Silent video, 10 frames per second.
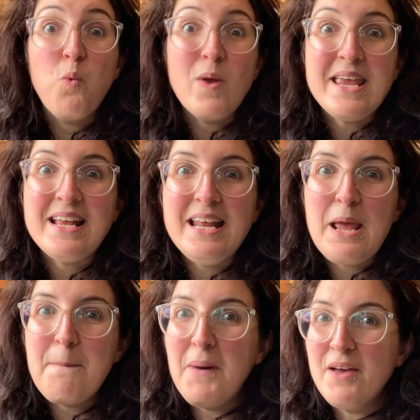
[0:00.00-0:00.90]

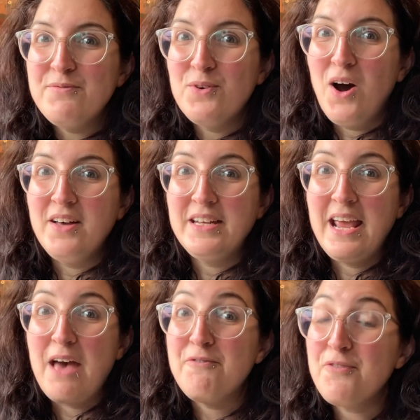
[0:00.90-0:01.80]
weekly mindful
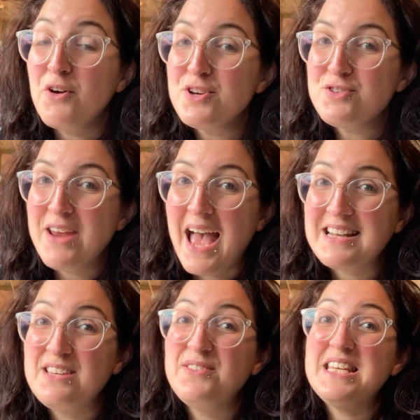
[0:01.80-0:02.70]
gardening and floristry
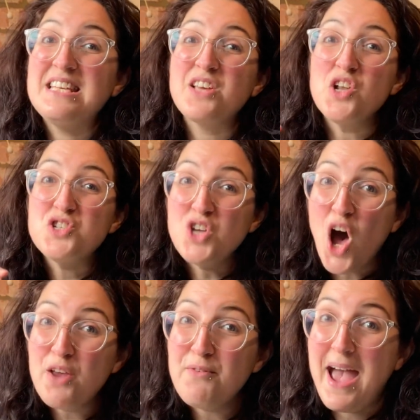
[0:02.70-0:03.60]
activities
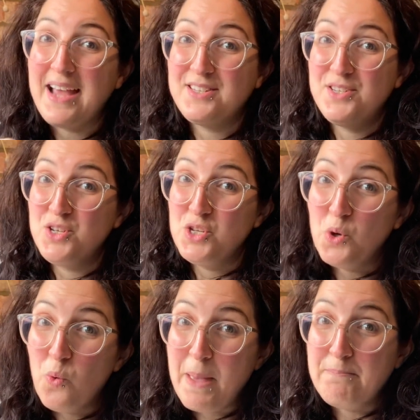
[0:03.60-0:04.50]
direct to
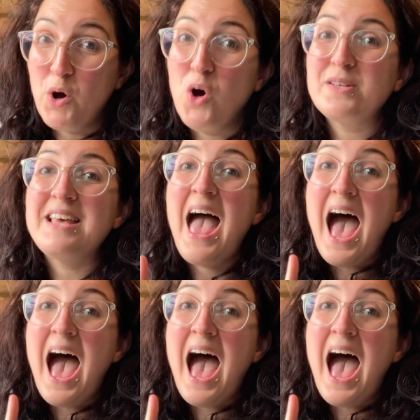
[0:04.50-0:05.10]
your inbox,